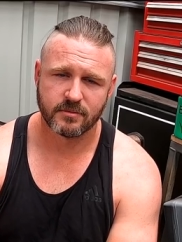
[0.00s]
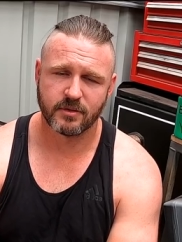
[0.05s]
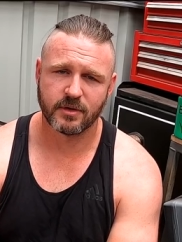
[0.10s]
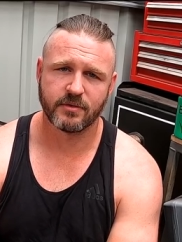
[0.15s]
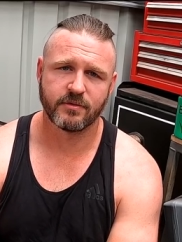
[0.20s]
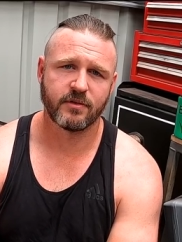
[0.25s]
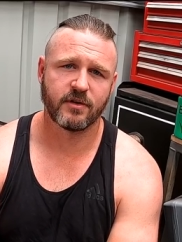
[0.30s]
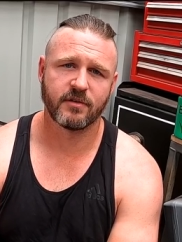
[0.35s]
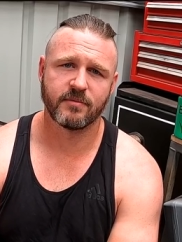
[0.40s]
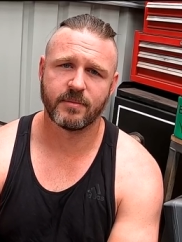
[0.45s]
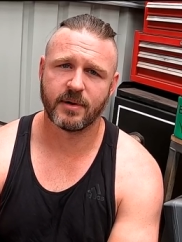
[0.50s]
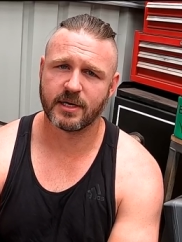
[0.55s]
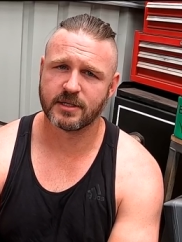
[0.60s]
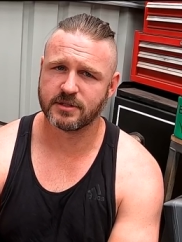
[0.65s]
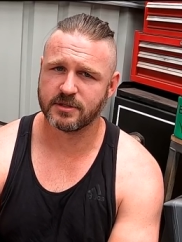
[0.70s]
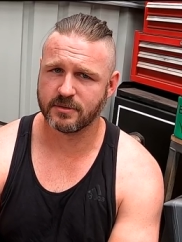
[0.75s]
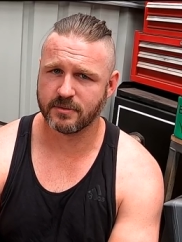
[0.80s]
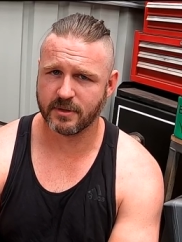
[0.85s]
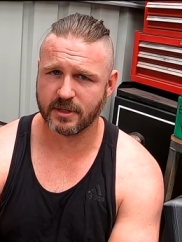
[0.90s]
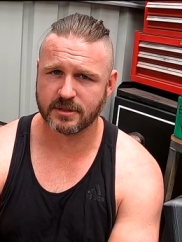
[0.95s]
25
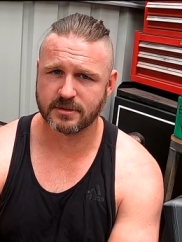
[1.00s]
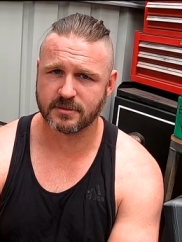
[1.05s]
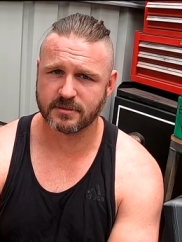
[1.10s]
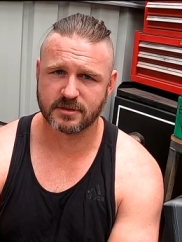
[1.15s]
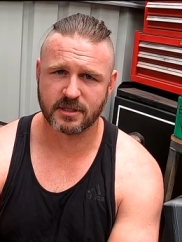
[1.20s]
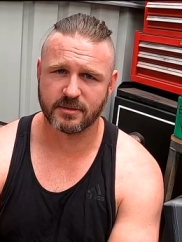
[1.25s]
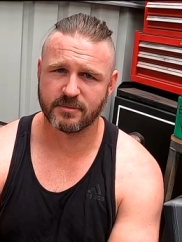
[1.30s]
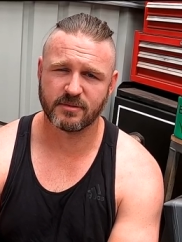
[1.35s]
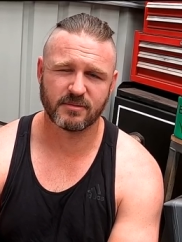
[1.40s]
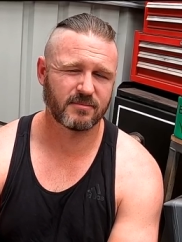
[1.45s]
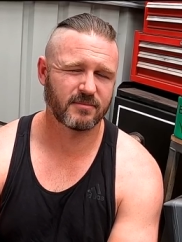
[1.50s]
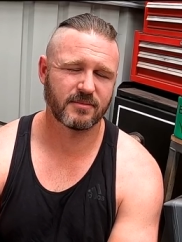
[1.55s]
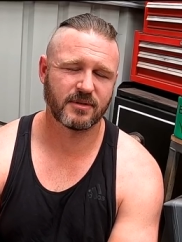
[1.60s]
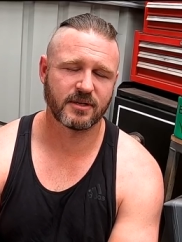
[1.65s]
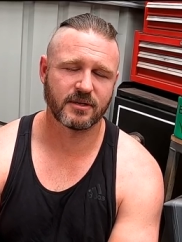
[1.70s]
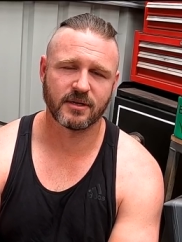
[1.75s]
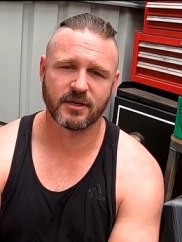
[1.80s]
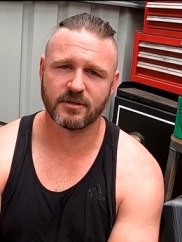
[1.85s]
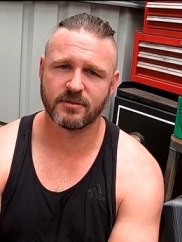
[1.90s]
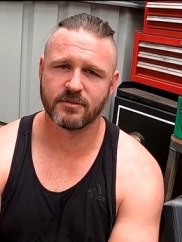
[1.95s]
bucks US or something.
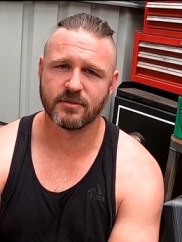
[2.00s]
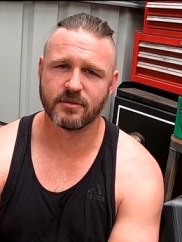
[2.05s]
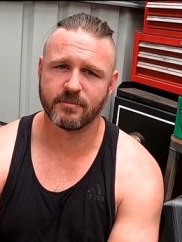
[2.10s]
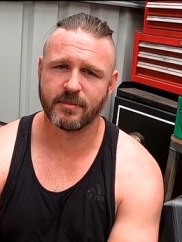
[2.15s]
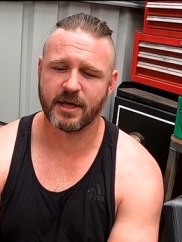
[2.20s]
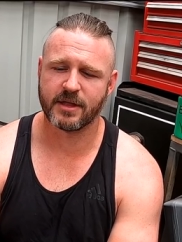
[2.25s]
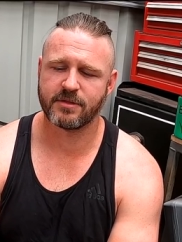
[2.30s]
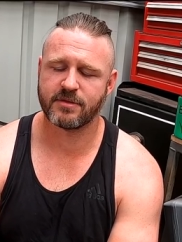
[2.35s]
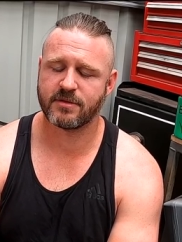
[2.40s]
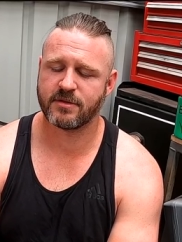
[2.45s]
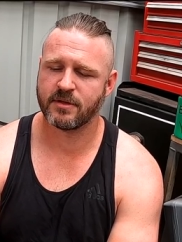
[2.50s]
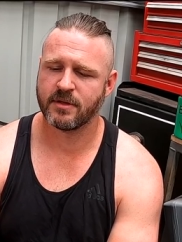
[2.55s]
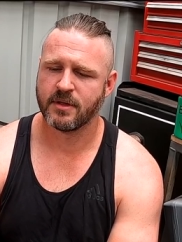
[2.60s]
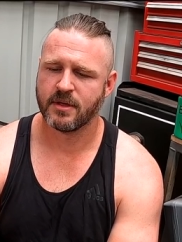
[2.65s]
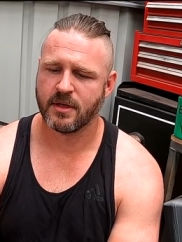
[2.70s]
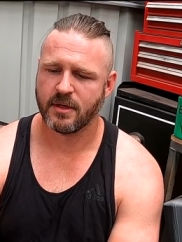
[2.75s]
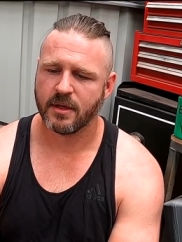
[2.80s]
I don't know, do the maths.